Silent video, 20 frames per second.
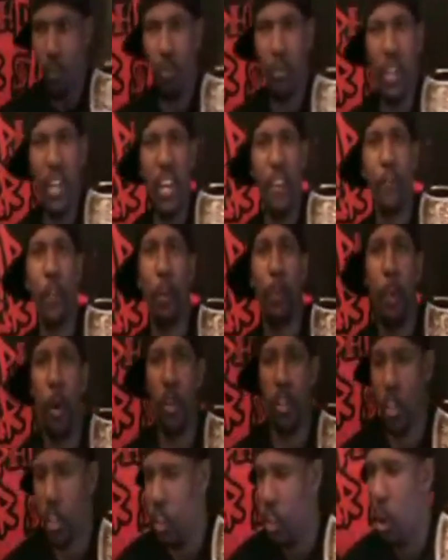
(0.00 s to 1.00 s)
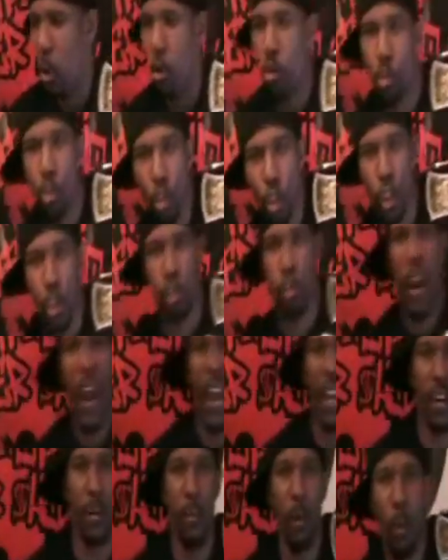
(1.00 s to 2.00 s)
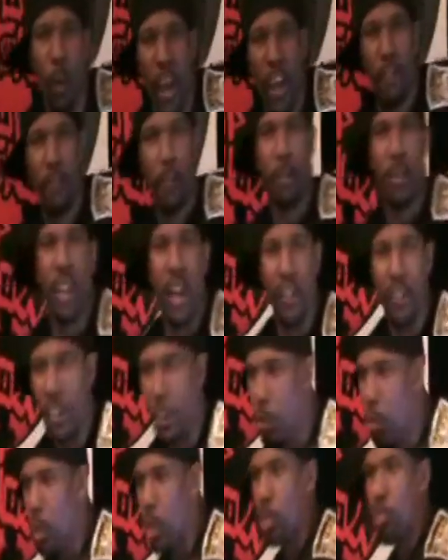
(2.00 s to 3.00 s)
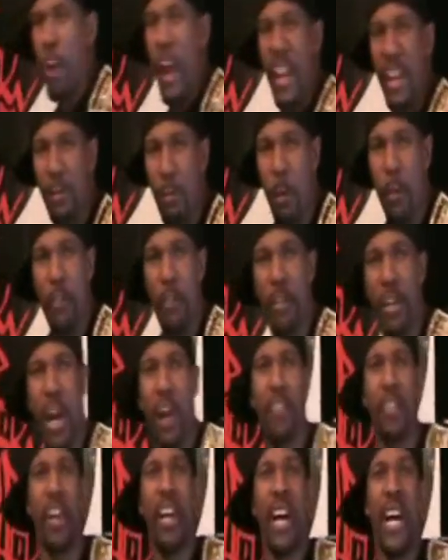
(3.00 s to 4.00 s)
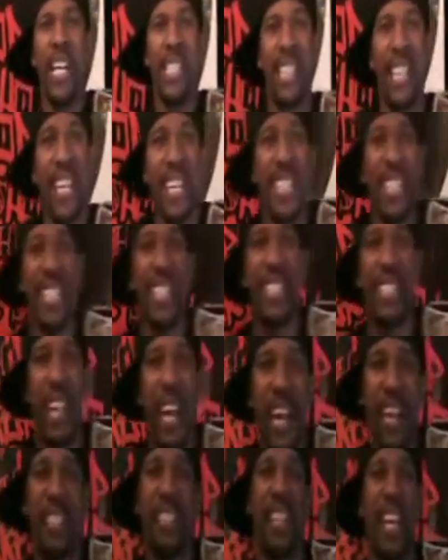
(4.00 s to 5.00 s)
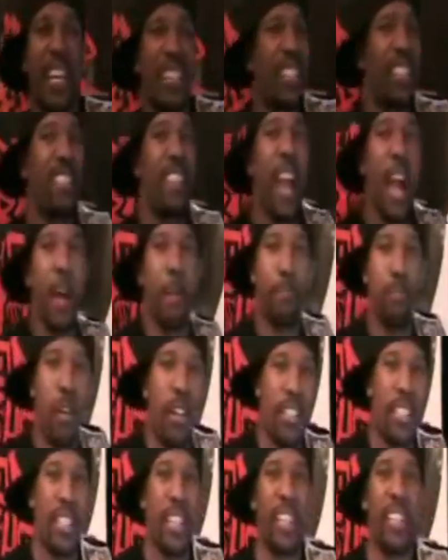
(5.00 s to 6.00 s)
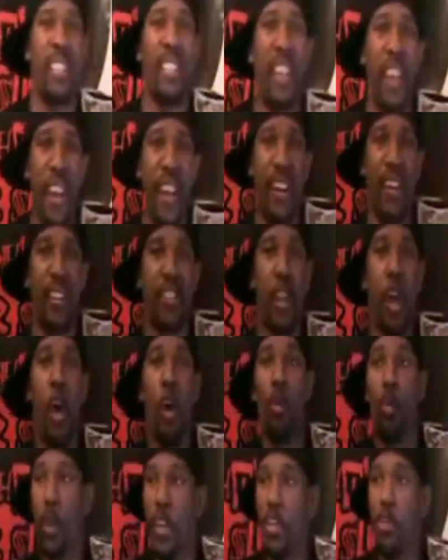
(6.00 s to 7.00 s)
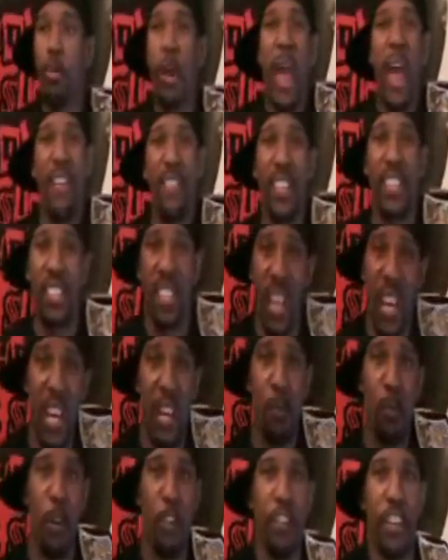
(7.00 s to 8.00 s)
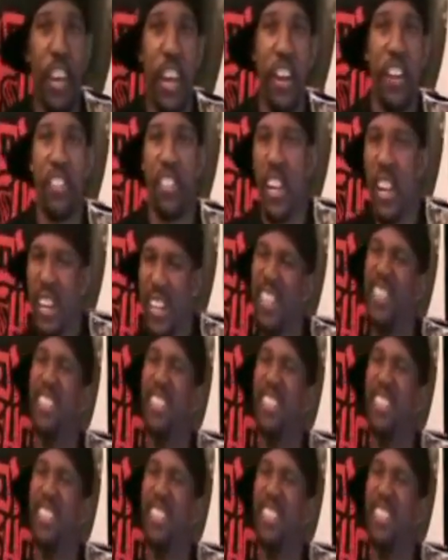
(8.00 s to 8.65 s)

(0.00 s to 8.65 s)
if your person is hurt, you could drag them away from cover. You could drag them away from cover. These is things that's not present in Gears when you have a team with Gears, and